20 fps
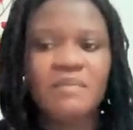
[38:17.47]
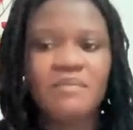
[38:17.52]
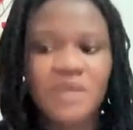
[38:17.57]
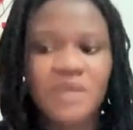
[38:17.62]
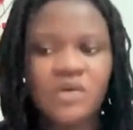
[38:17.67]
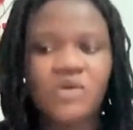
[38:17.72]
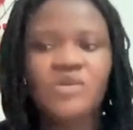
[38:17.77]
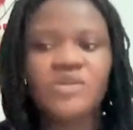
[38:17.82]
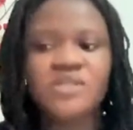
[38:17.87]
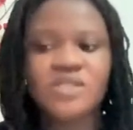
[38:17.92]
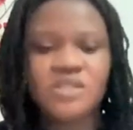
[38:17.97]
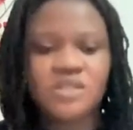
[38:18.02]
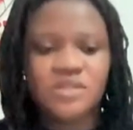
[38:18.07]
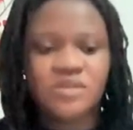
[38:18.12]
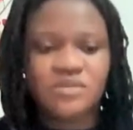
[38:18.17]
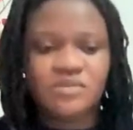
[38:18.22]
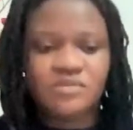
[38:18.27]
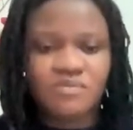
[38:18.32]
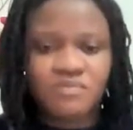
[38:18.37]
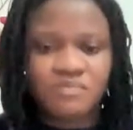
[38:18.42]

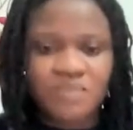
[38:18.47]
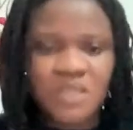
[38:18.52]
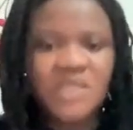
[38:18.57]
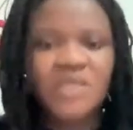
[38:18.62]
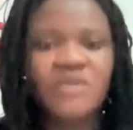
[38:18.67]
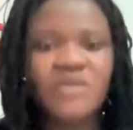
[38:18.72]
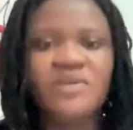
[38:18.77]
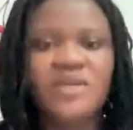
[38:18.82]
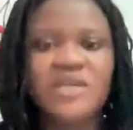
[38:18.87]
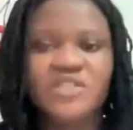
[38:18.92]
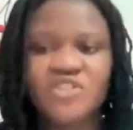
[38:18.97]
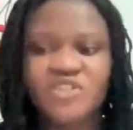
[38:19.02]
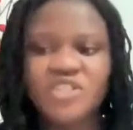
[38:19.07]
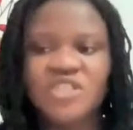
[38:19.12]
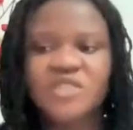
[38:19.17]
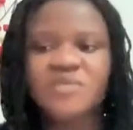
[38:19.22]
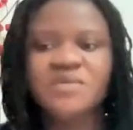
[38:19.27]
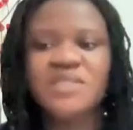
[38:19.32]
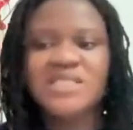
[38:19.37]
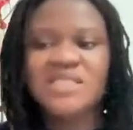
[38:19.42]
because building
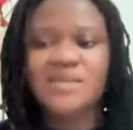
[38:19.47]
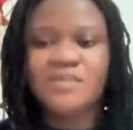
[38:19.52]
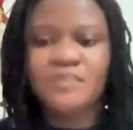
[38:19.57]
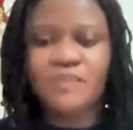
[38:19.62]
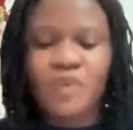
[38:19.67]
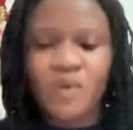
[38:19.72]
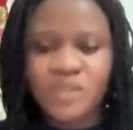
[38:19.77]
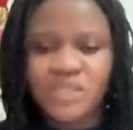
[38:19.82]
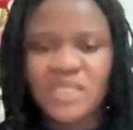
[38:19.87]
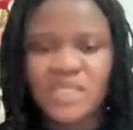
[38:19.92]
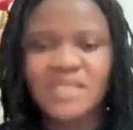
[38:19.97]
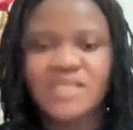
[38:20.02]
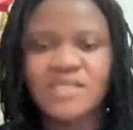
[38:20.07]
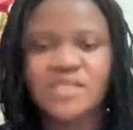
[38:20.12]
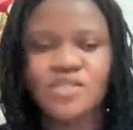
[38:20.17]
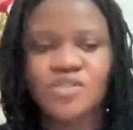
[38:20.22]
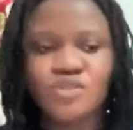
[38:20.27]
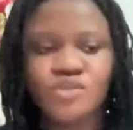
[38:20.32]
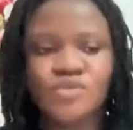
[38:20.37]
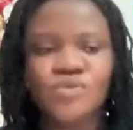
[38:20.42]
relationships is
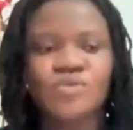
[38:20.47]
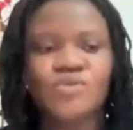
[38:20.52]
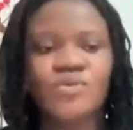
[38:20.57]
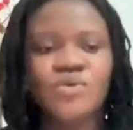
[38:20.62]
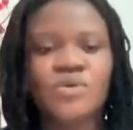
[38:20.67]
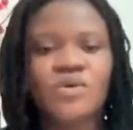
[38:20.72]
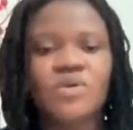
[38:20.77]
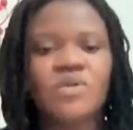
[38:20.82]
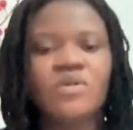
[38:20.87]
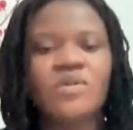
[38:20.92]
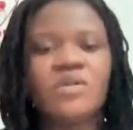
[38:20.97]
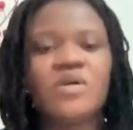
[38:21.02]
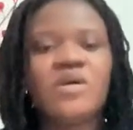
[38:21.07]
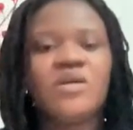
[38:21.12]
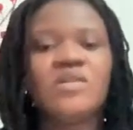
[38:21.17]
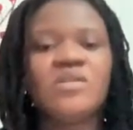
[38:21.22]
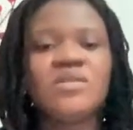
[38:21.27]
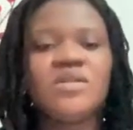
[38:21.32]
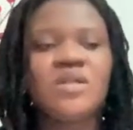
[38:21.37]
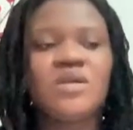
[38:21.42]
important to
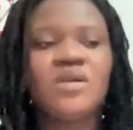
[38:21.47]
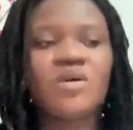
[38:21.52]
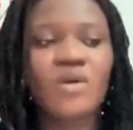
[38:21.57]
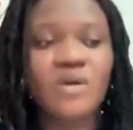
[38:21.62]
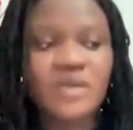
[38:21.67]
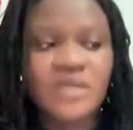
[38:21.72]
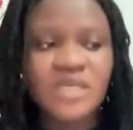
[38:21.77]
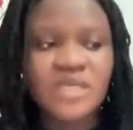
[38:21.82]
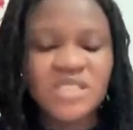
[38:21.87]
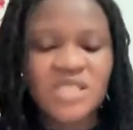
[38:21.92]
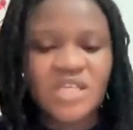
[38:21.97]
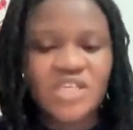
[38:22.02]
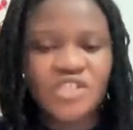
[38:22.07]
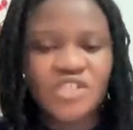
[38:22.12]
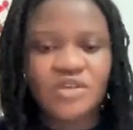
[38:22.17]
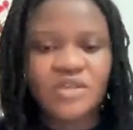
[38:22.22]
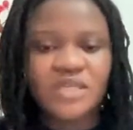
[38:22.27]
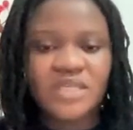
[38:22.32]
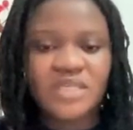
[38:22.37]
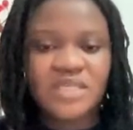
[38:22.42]
the
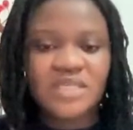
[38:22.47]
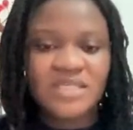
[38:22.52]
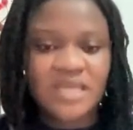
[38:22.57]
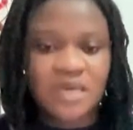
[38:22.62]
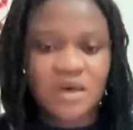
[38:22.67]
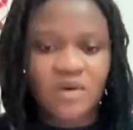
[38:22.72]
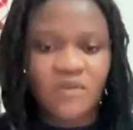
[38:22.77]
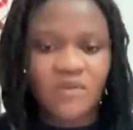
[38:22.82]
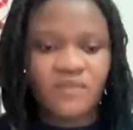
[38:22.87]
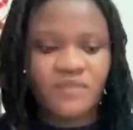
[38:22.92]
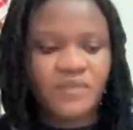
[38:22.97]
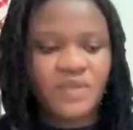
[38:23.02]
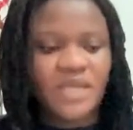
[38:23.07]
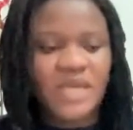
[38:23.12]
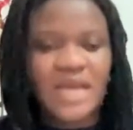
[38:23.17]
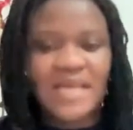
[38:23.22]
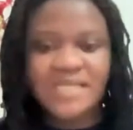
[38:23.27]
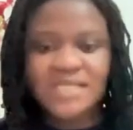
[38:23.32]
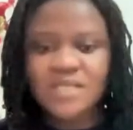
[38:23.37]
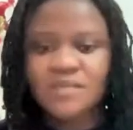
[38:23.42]
organization itself.
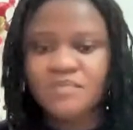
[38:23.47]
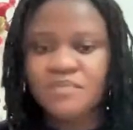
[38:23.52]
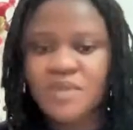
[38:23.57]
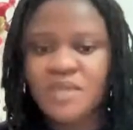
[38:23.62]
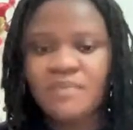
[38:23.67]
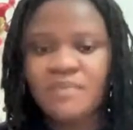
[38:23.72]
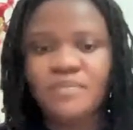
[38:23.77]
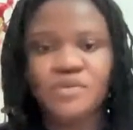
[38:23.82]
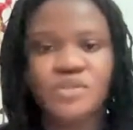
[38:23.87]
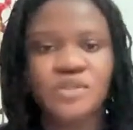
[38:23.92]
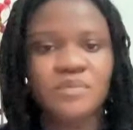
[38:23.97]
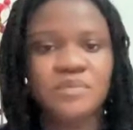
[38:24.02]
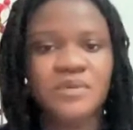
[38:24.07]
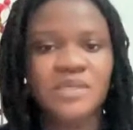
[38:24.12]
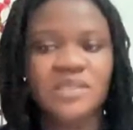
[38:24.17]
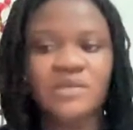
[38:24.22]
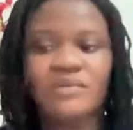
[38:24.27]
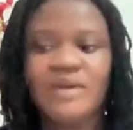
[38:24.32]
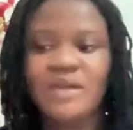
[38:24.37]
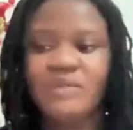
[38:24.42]
It has to be able to
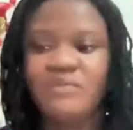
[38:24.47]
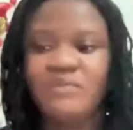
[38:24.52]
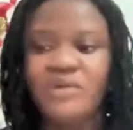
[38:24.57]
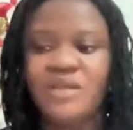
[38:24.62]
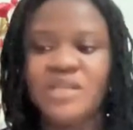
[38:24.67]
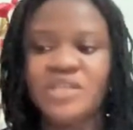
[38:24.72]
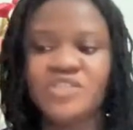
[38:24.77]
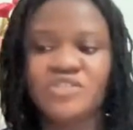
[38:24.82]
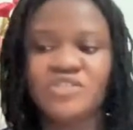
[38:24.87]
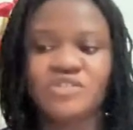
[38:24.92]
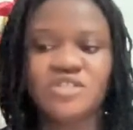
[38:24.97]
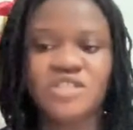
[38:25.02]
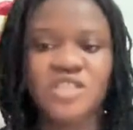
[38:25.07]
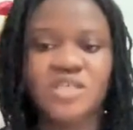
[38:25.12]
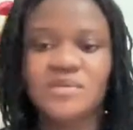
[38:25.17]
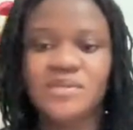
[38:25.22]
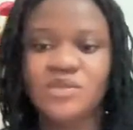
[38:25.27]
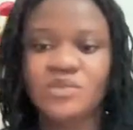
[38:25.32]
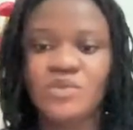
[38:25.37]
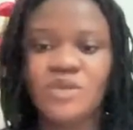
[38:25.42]
build the right
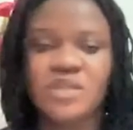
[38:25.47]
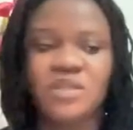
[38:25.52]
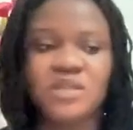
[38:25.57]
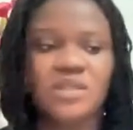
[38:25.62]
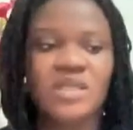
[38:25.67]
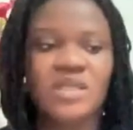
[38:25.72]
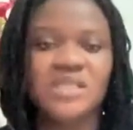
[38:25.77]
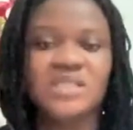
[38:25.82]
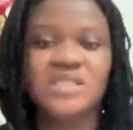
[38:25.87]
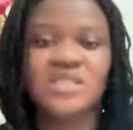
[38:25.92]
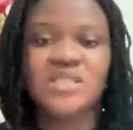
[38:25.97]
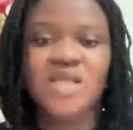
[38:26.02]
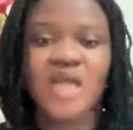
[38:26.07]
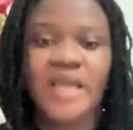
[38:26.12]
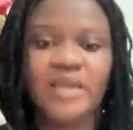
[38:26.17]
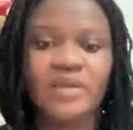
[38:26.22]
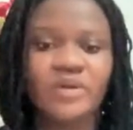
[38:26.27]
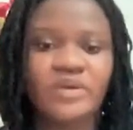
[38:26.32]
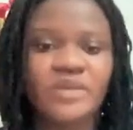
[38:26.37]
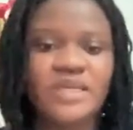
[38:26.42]
relationships with its
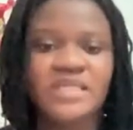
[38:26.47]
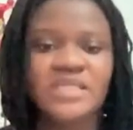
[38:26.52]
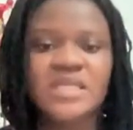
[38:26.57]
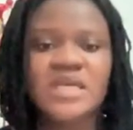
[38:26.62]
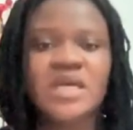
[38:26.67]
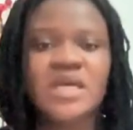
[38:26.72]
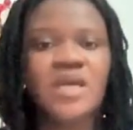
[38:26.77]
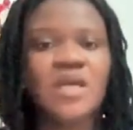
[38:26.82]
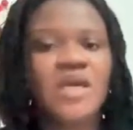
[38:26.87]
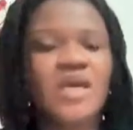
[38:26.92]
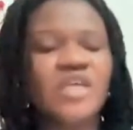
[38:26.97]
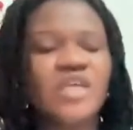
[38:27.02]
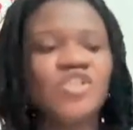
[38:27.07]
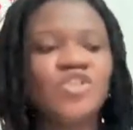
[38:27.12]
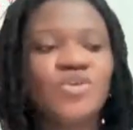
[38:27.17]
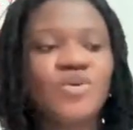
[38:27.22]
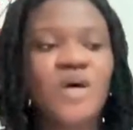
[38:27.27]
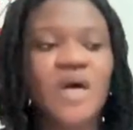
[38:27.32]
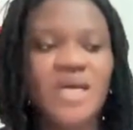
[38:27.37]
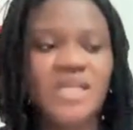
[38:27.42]
target audience.
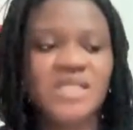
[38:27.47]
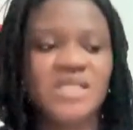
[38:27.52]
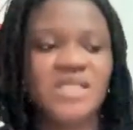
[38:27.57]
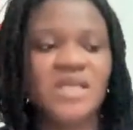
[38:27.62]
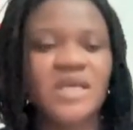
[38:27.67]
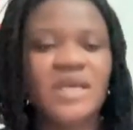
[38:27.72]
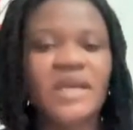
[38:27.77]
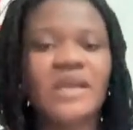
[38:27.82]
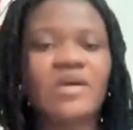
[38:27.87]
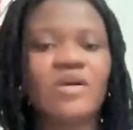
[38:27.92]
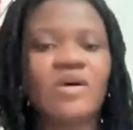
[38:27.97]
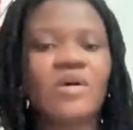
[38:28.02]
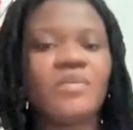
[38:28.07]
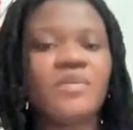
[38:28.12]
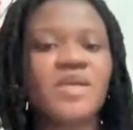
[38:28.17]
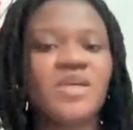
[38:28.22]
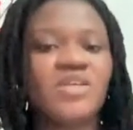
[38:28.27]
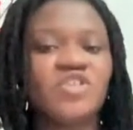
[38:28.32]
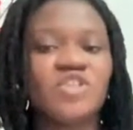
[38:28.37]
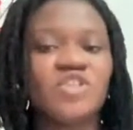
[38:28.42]
And you, as a
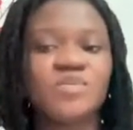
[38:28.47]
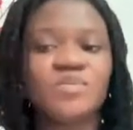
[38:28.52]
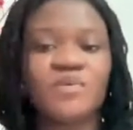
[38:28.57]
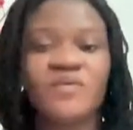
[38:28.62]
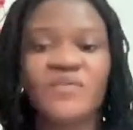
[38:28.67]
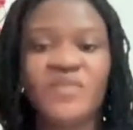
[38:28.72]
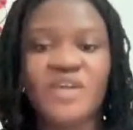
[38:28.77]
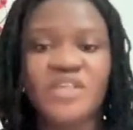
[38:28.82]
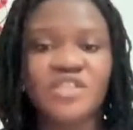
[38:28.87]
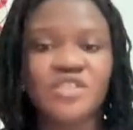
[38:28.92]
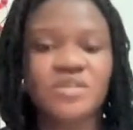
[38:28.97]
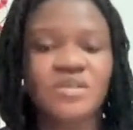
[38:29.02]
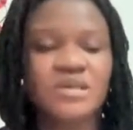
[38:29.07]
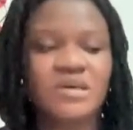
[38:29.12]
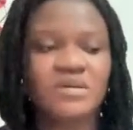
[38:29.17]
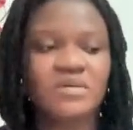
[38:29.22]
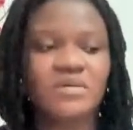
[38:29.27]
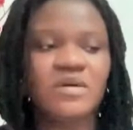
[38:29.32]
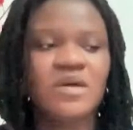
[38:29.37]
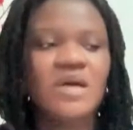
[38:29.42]
communications
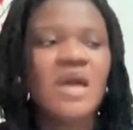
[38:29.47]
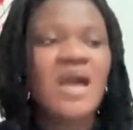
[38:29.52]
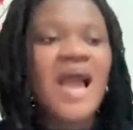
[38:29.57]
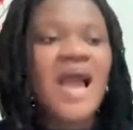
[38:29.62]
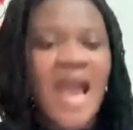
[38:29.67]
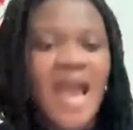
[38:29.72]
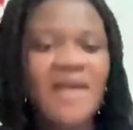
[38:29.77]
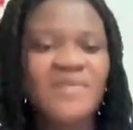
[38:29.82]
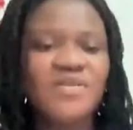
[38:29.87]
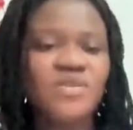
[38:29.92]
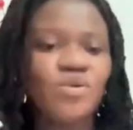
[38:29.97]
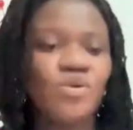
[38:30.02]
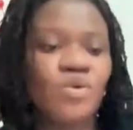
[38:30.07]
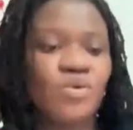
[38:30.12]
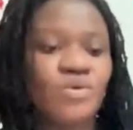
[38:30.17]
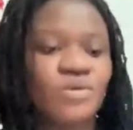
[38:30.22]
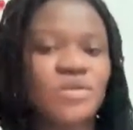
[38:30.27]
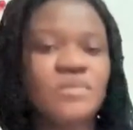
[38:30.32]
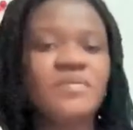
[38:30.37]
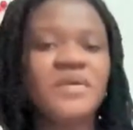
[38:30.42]
professional, have to
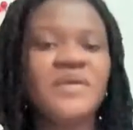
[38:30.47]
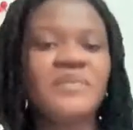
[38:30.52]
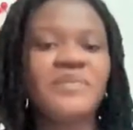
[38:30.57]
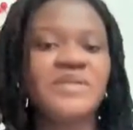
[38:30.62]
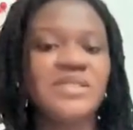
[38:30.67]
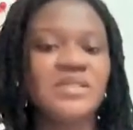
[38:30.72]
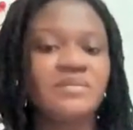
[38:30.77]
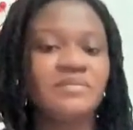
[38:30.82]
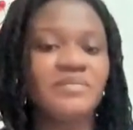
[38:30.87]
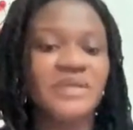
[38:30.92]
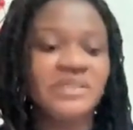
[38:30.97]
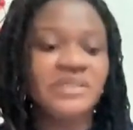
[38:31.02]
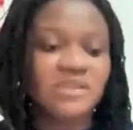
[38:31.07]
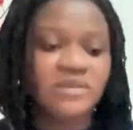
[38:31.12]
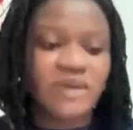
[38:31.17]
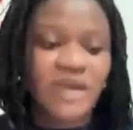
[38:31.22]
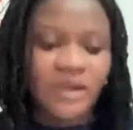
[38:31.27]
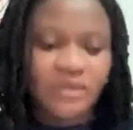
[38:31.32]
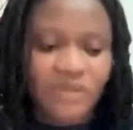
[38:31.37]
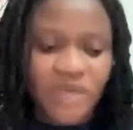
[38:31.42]
also be able to build
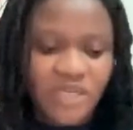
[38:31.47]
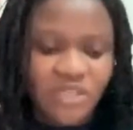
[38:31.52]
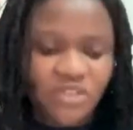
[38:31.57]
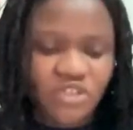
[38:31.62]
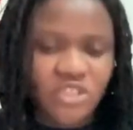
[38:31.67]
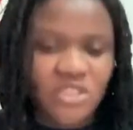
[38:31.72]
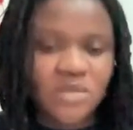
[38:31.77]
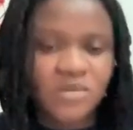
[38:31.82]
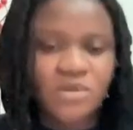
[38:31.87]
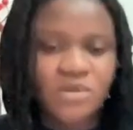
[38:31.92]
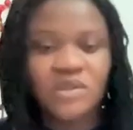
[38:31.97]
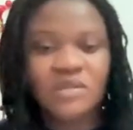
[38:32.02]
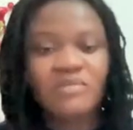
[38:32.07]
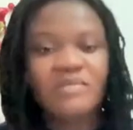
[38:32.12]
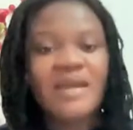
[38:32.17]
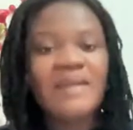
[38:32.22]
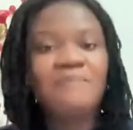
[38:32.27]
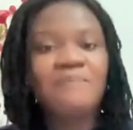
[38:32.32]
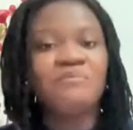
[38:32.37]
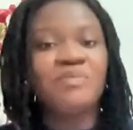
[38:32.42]
the right relationships with
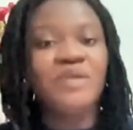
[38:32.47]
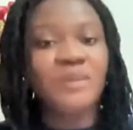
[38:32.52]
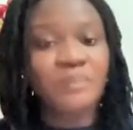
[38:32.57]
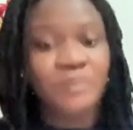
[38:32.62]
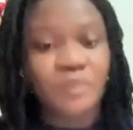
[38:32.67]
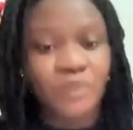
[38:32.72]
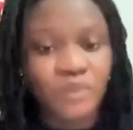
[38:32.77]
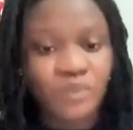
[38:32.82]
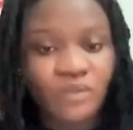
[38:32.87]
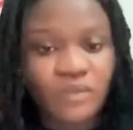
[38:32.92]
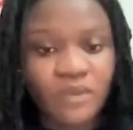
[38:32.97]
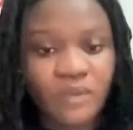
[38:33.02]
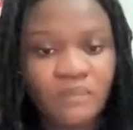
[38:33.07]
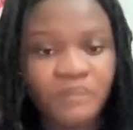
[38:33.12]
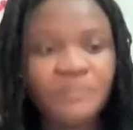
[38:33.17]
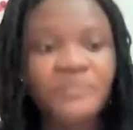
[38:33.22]
the right people